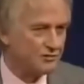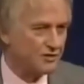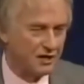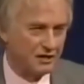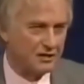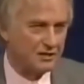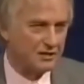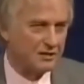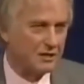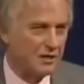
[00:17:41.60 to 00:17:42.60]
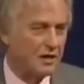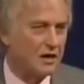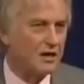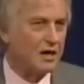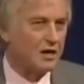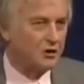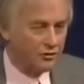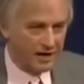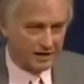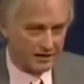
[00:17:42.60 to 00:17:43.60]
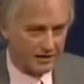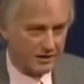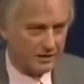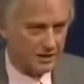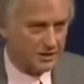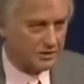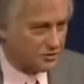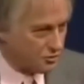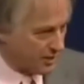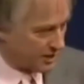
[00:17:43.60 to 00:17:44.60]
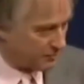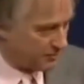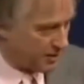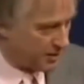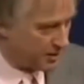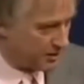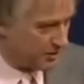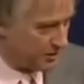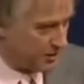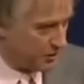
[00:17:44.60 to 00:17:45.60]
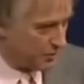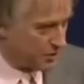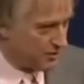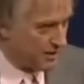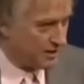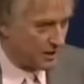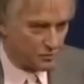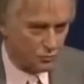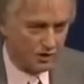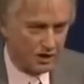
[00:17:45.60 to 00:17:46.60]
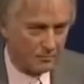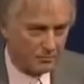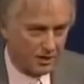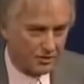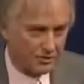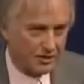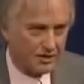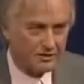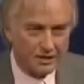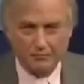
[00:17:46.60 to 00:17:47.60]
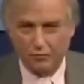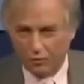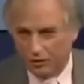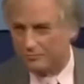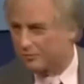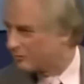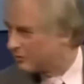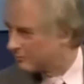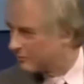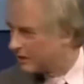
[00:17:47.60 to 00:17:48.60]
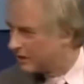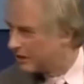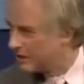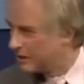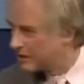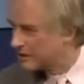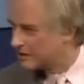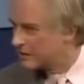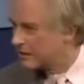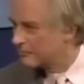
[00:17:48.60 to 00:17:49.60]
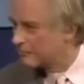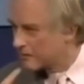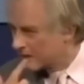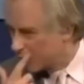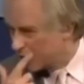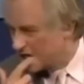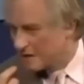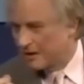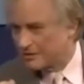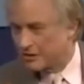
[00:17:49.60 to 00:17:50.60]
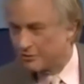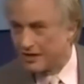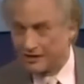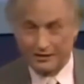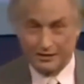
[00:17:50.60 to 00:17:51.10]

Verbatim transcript: of luck. A crane is a true explanation which really does work up gradually. And I think Paula's problem is that if you think about a crane,